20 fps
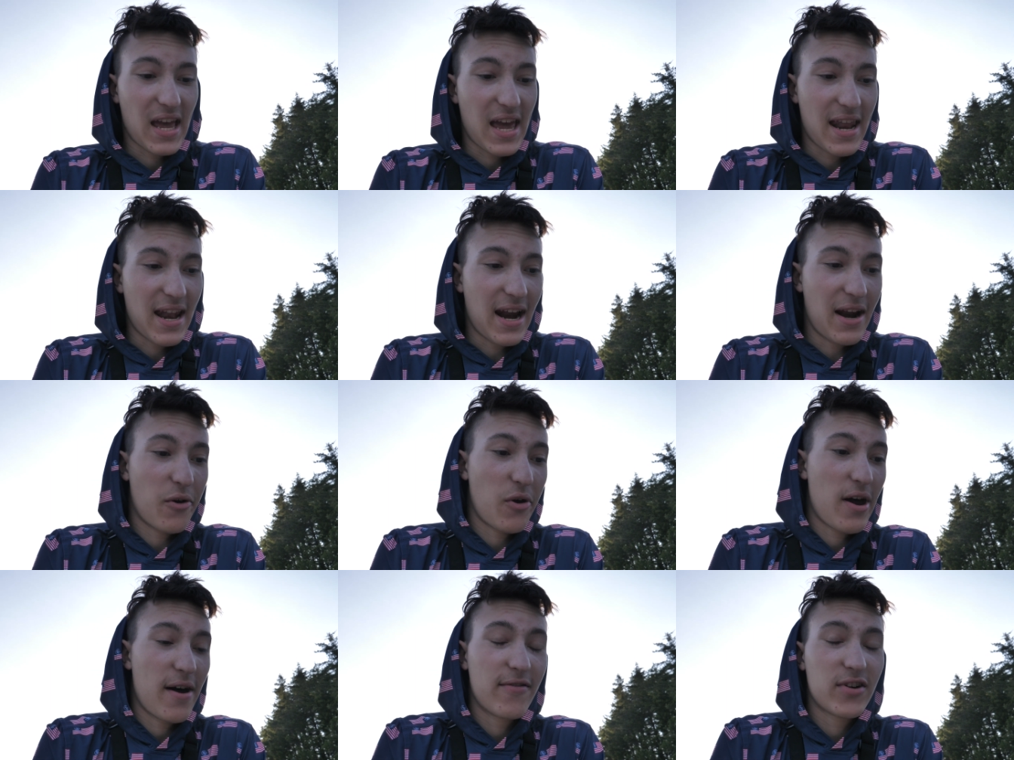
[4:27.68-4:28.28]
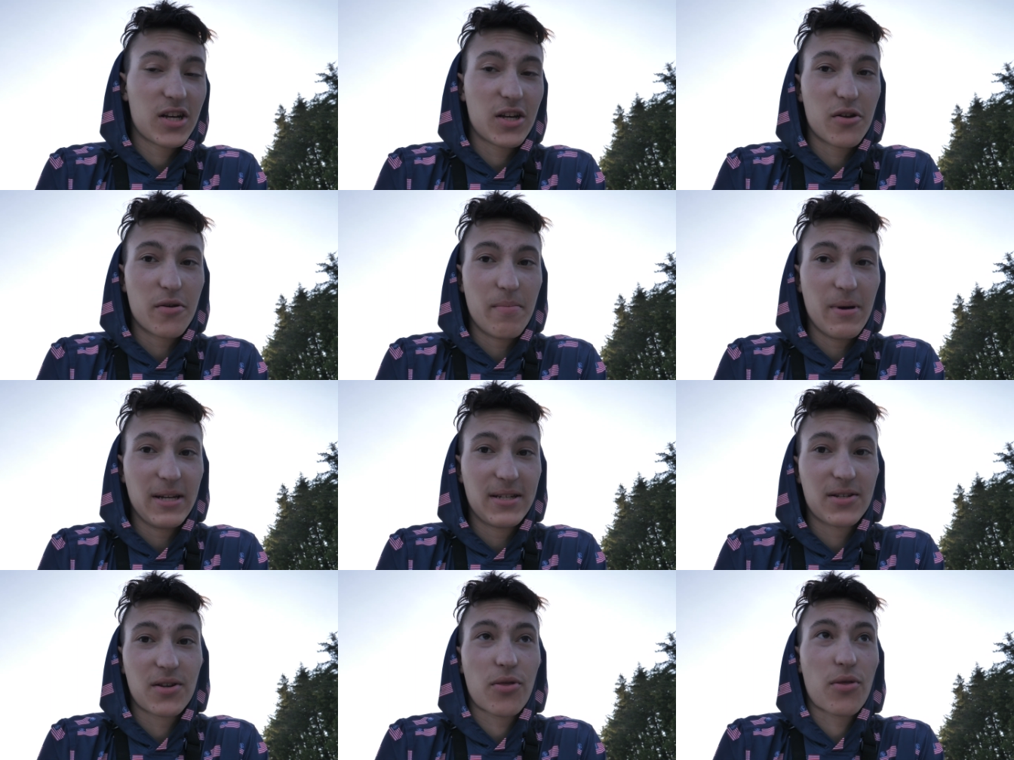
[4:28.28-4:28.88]
And I don't have any other
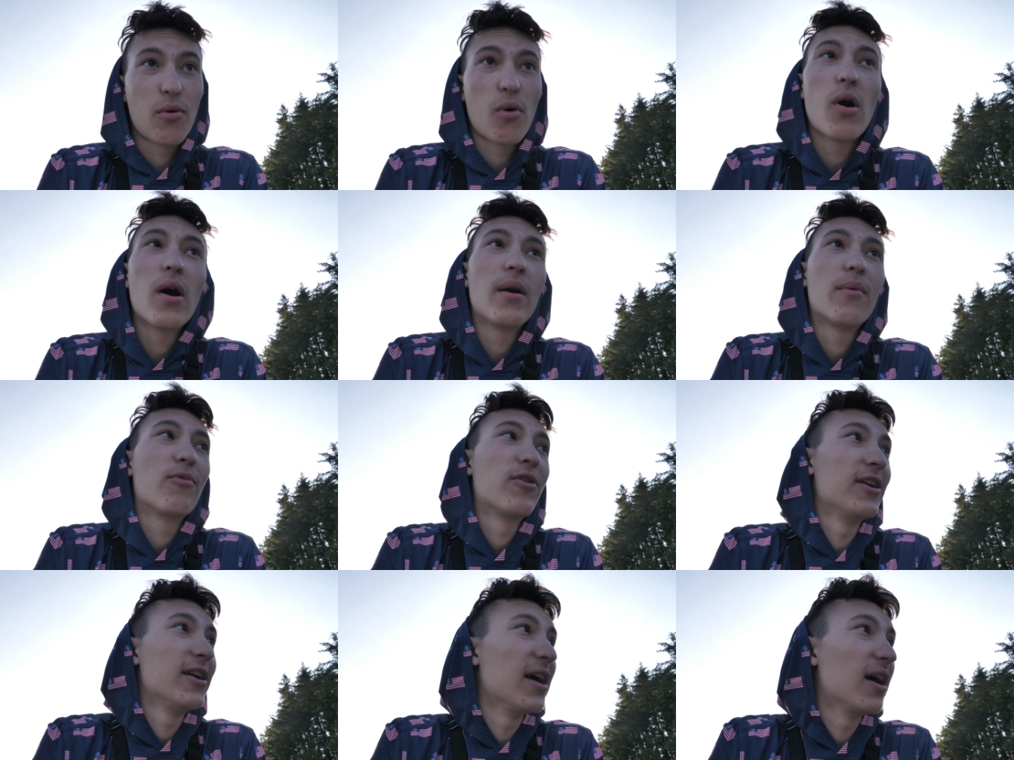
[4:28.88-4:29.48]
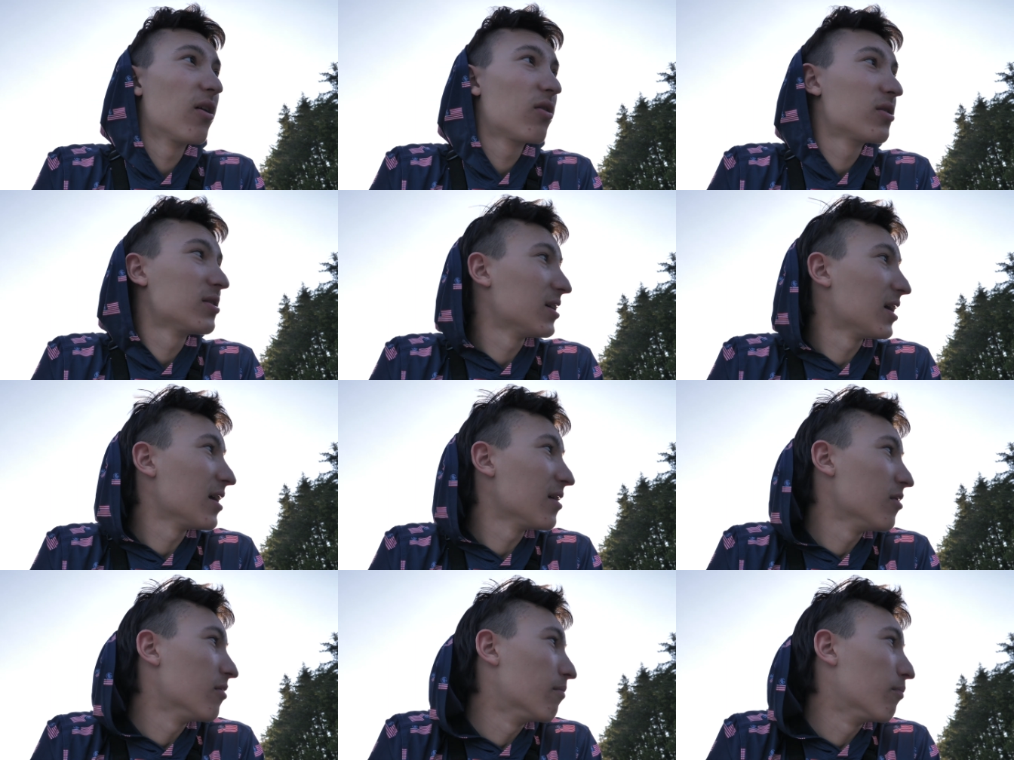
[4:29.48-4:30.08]
baits to throw at him right now because
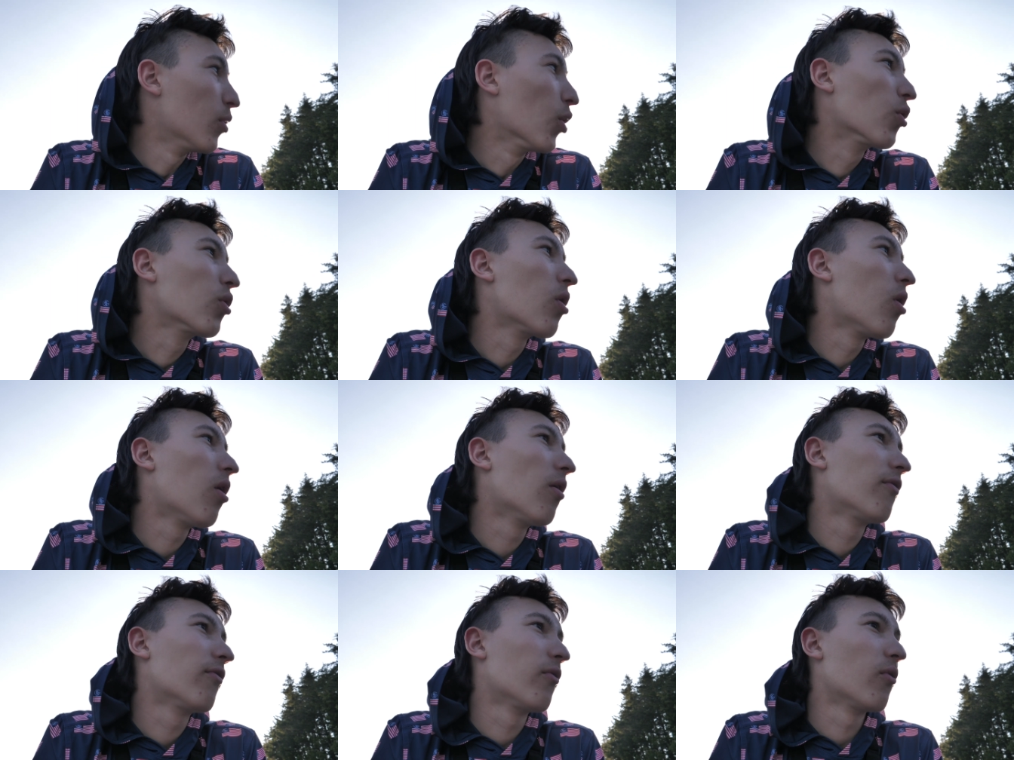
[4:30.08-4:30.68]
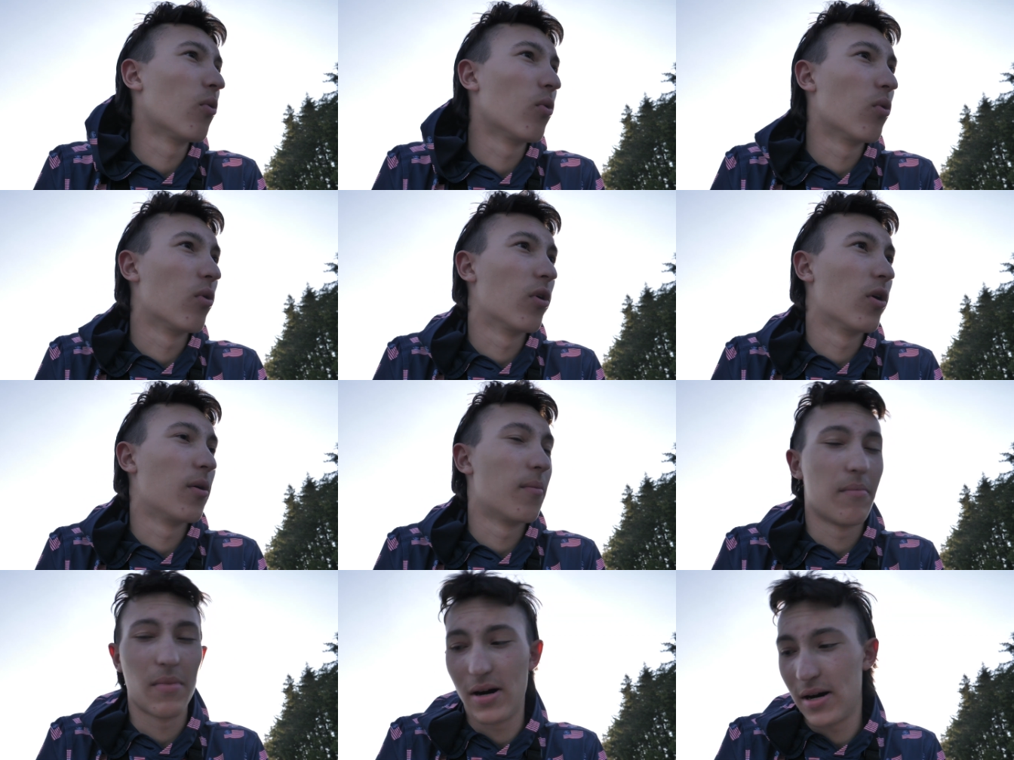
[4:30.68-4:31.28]
I either broke off
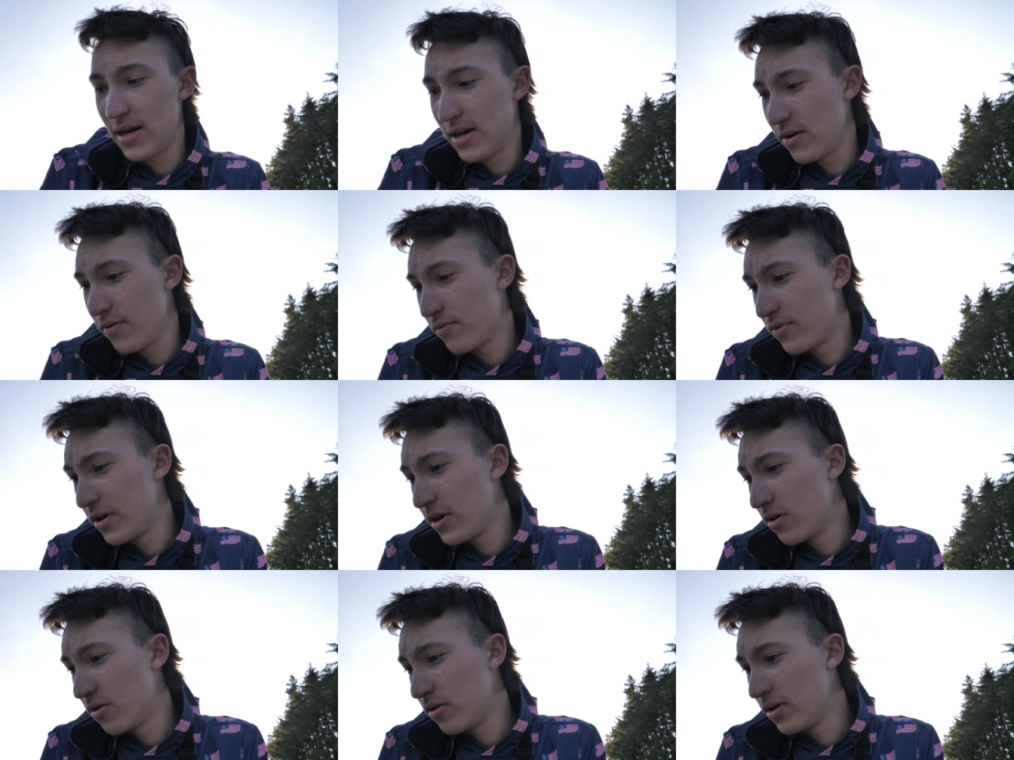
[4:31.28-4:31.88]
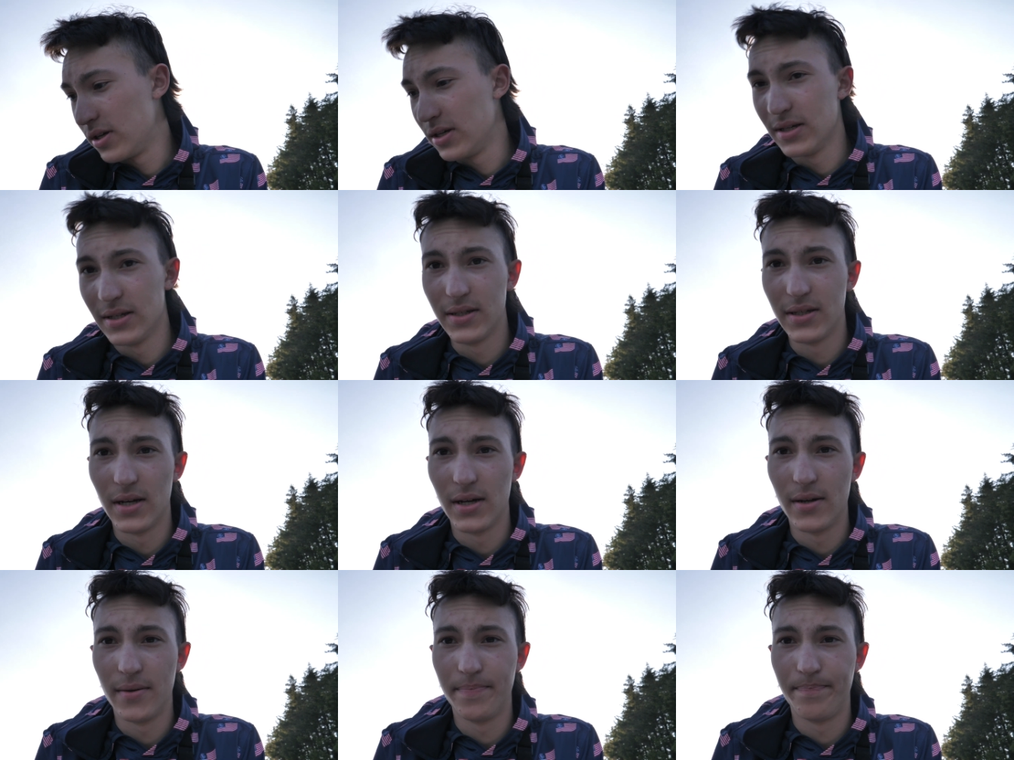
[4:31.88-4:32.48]
or my reel
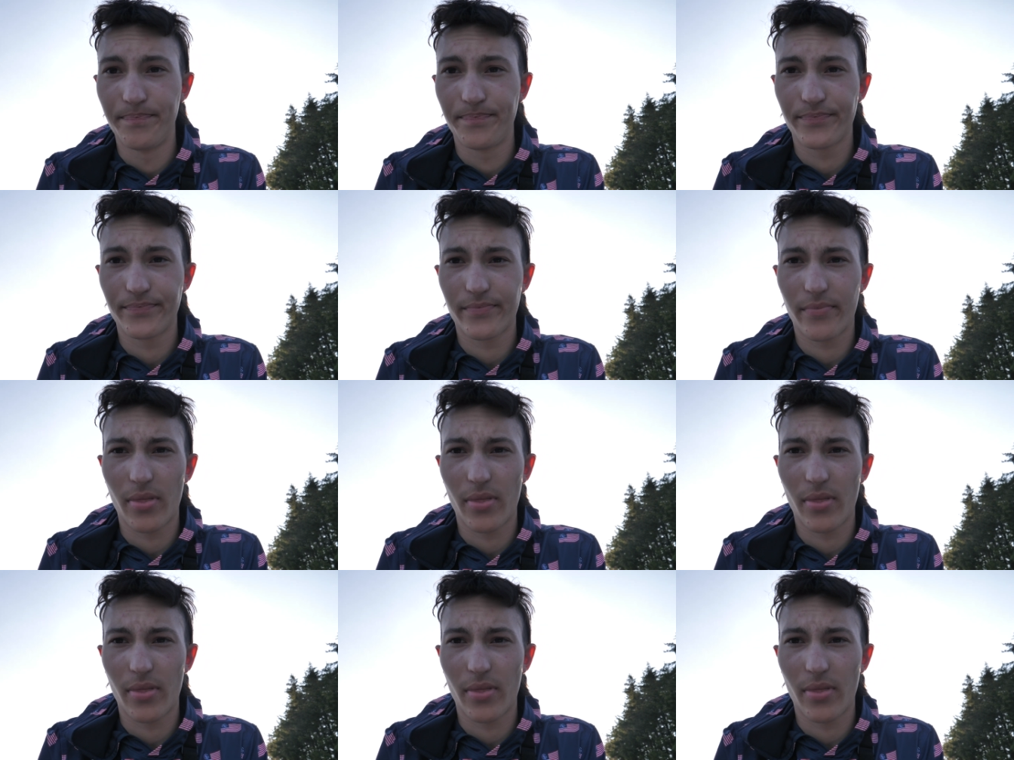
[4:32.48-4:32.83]
is um